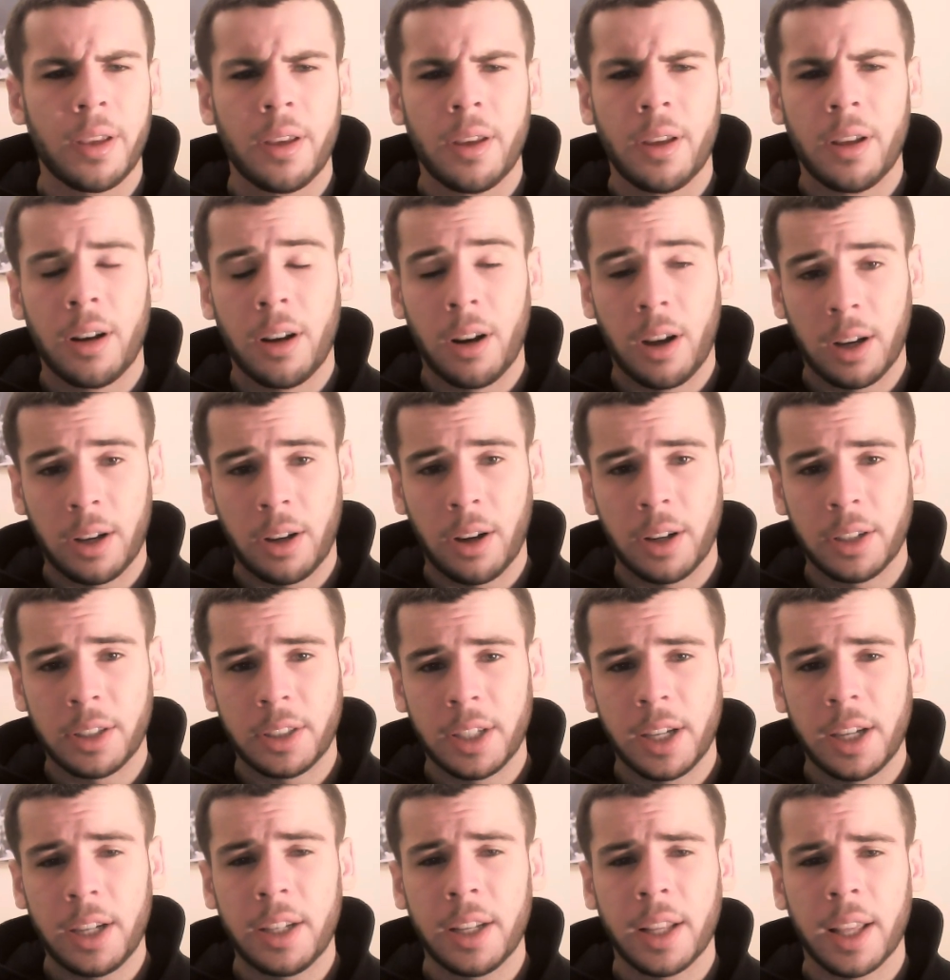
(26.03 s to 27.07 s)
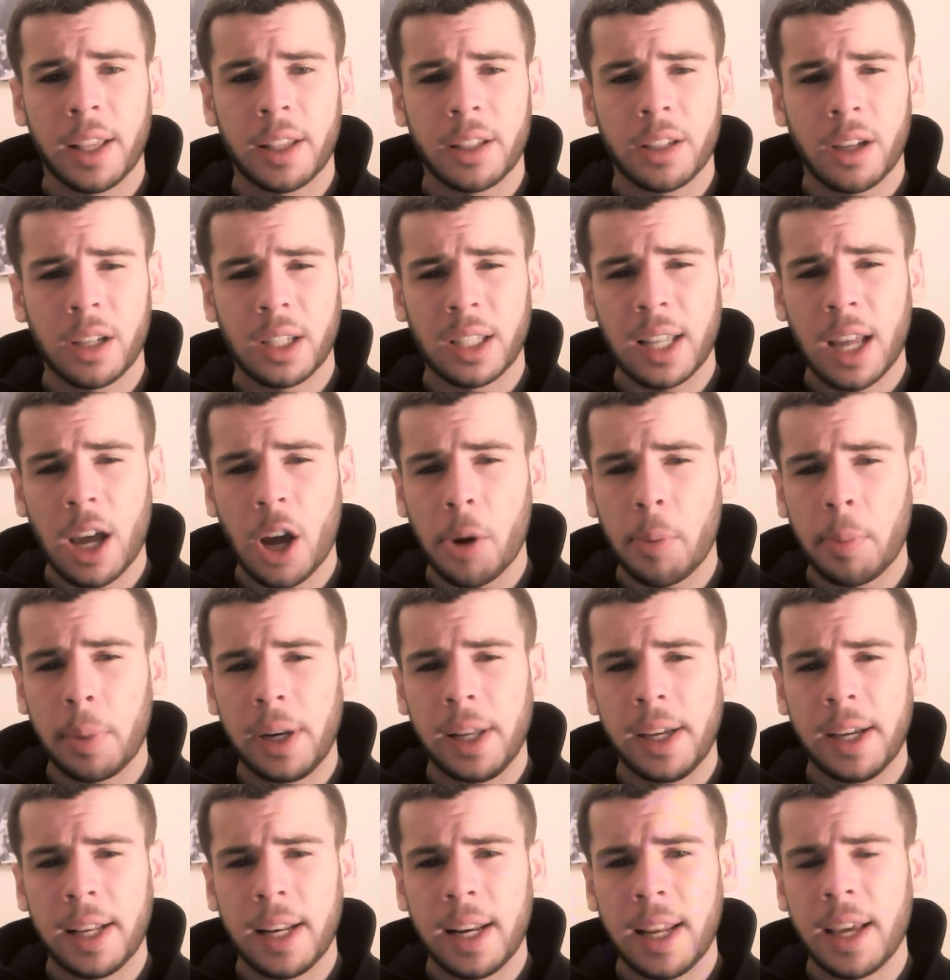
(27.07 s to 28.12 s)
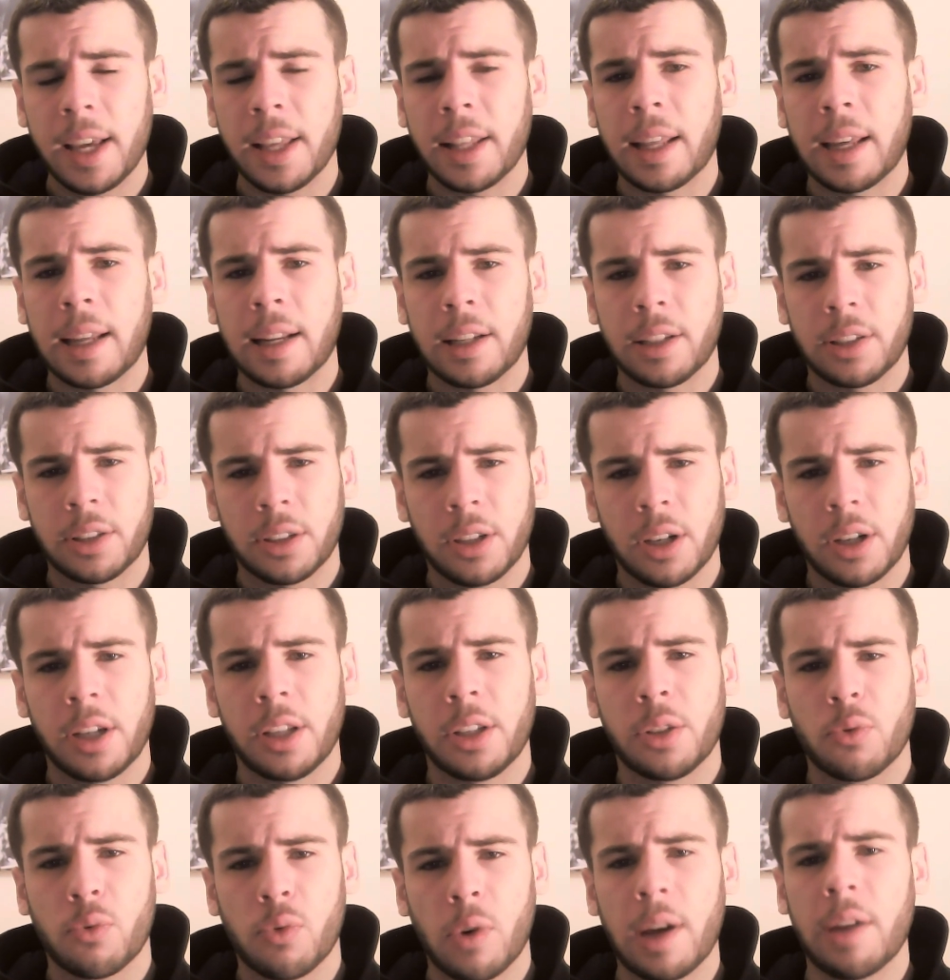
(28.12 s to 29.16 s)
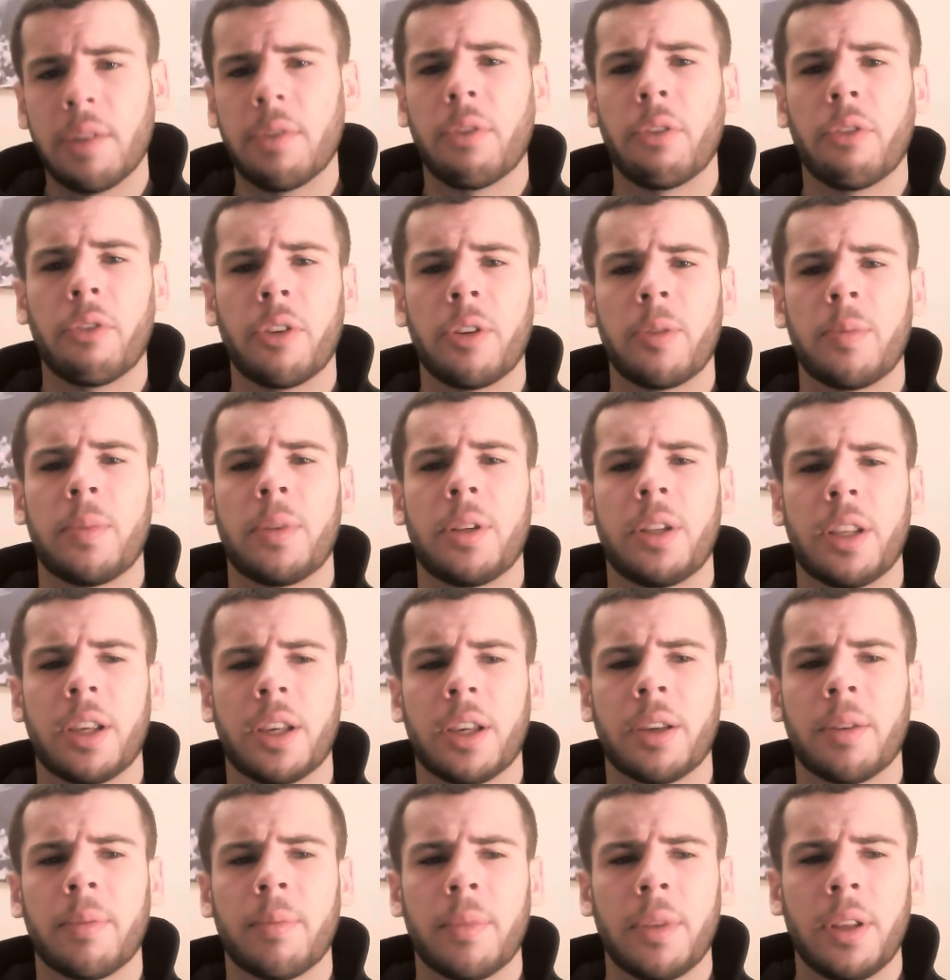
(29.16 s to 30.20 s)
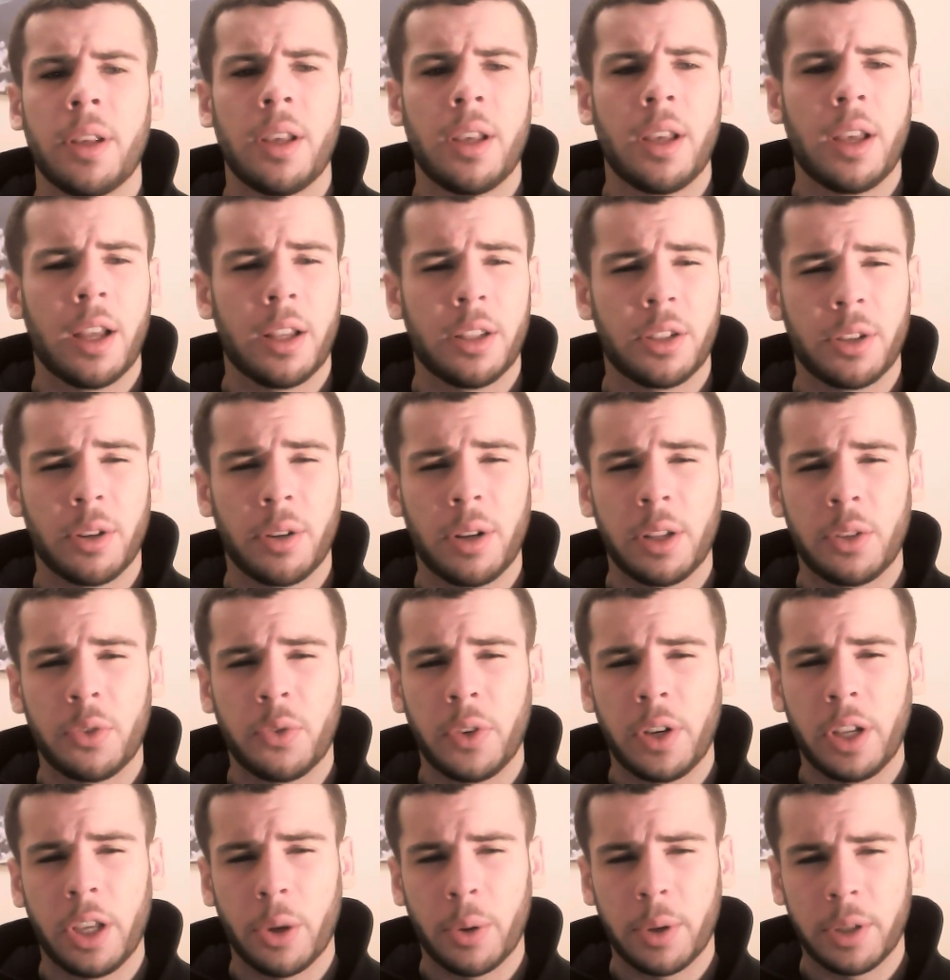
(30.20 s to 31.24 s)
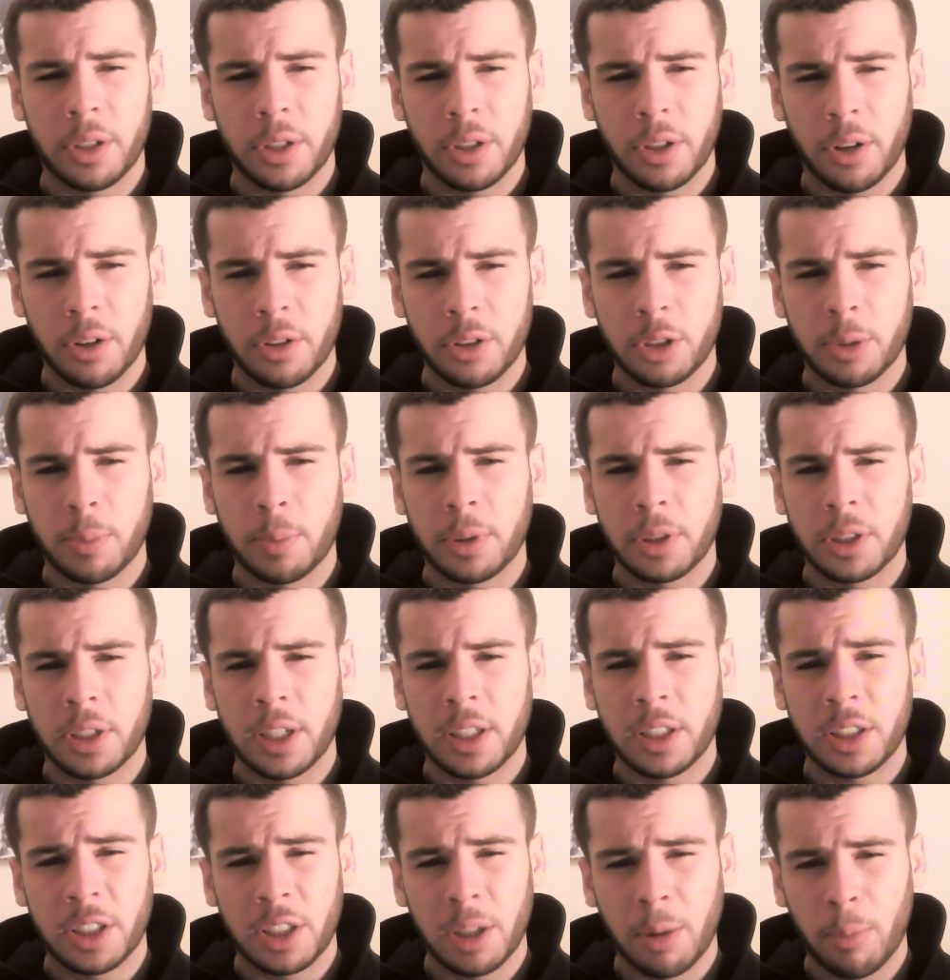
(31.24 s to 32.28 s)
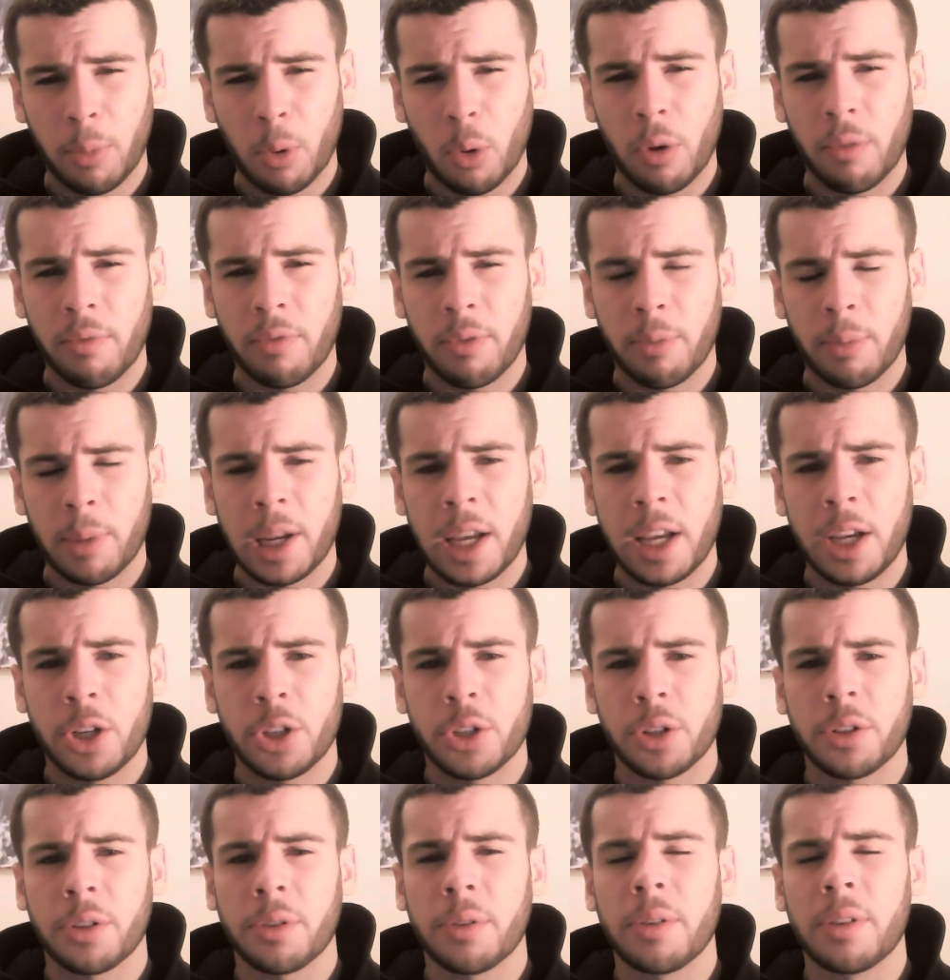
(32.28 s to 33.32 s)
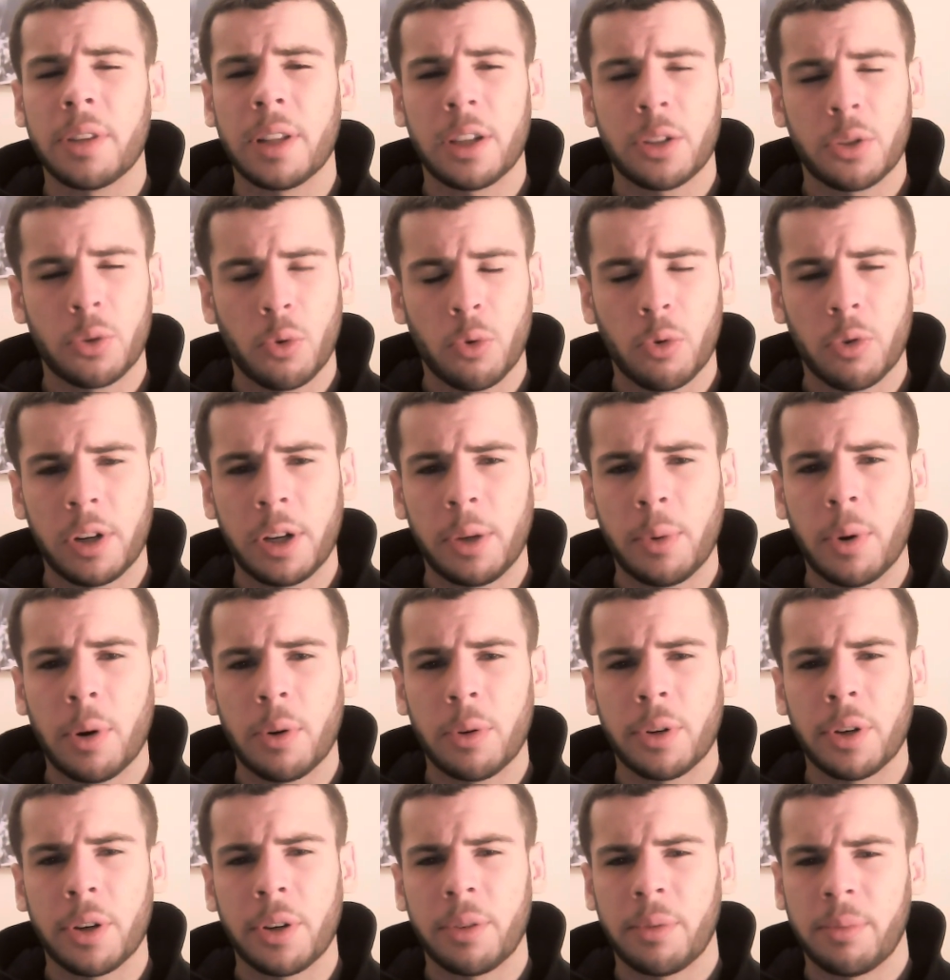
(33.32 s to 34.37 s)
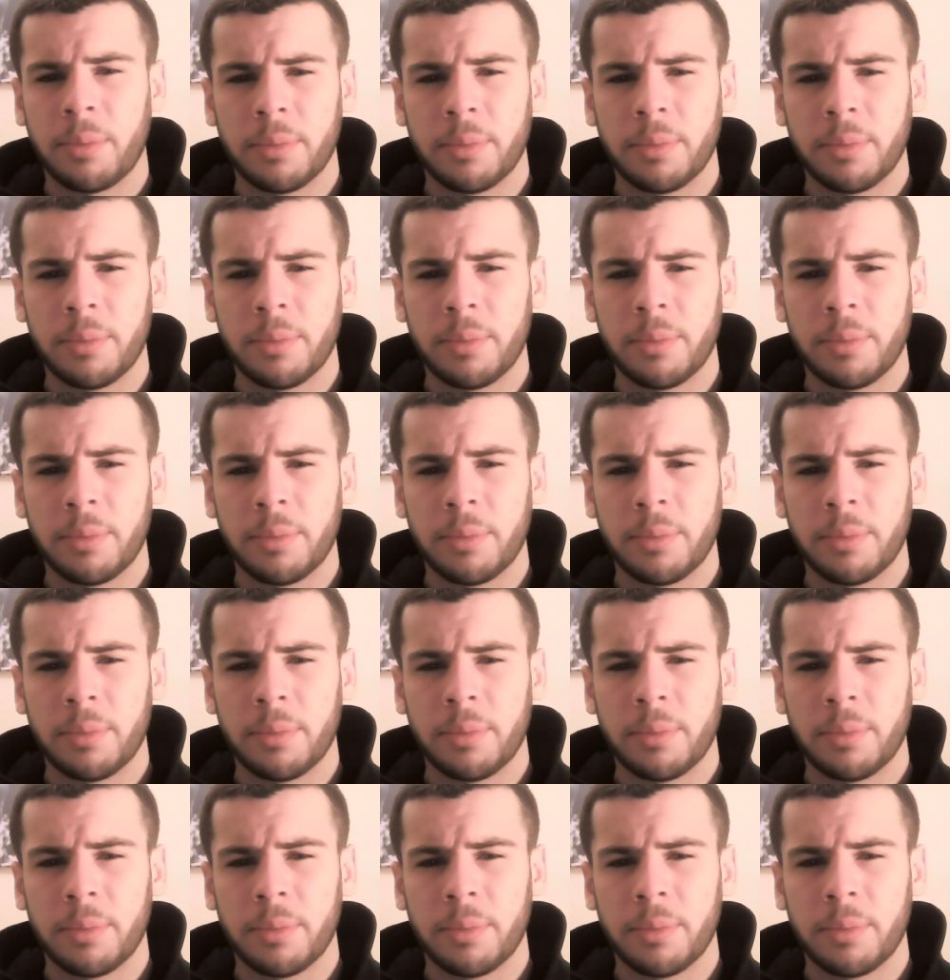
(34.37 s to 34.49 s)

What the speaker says: Like I said, it's undoubtedly clear that the sun is great for vitamin D, and so this video isn't going to present simple information that's already well known.